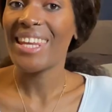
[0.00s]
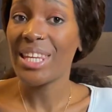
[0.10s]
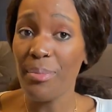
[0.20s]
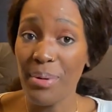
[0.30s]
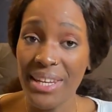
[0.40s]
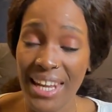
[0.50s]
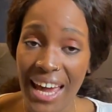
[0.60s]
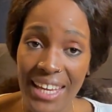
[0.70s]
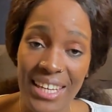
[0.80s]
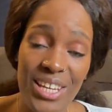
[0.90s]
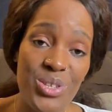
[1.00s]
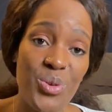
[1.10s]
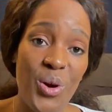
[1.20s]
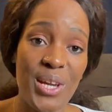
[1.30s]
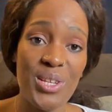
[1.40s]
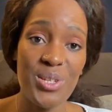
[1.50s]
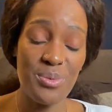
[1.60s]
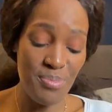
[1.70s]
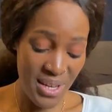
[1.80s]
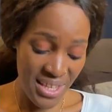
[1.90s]
Number 9 is going to
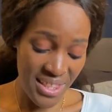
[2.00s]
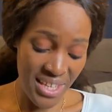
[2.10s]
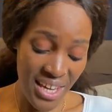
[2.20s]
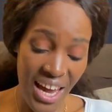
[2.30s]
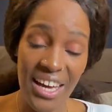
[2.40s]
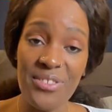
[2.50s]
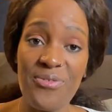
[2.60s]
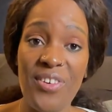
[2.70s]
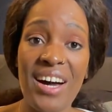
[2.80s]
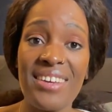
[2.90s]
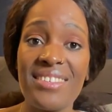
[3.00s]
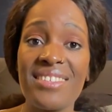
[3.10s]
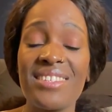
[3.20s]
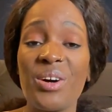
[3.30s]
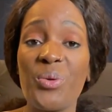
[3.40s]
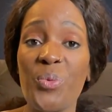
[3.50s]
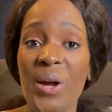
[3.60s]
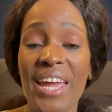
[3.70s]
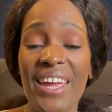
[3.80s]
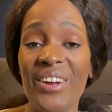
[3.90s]
be the advanced
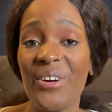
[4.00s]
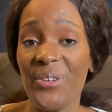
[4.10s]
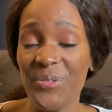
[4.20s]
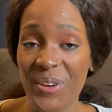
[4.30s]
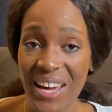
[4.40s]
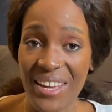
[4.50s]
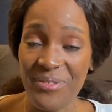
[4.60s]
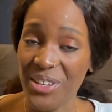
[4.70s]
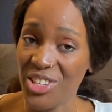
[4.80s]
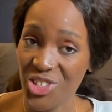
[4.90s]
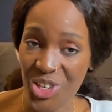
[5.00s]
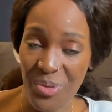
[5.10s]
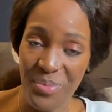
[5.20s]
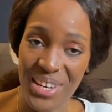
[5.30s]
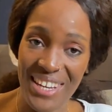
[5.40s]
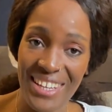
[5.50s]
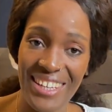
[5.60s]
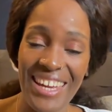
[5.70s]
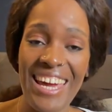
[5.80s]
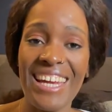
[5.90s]
way of life in Germany.
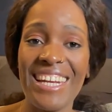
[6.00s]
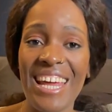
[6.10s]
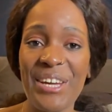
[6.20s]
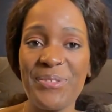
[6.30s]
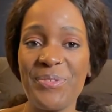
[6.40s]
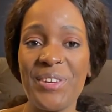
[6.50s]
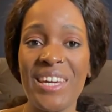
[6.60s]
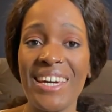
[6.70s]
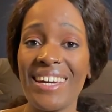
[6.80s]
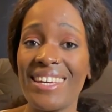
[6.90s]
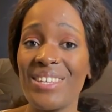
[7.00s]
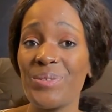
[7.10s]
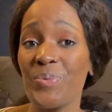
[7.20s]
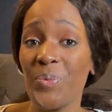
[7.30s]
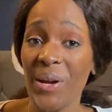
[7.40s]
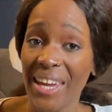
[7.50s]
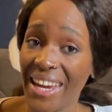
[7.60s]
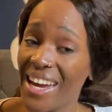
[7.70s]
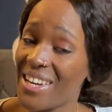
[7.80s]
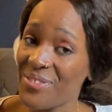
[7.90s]
Life here is
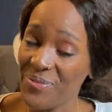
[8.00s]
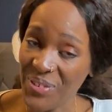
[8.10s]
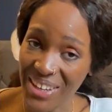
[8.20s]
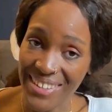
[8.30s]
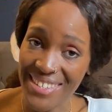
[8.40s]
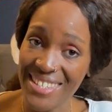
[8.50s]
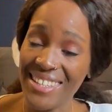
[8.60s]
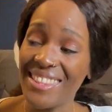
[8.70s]
way advanced.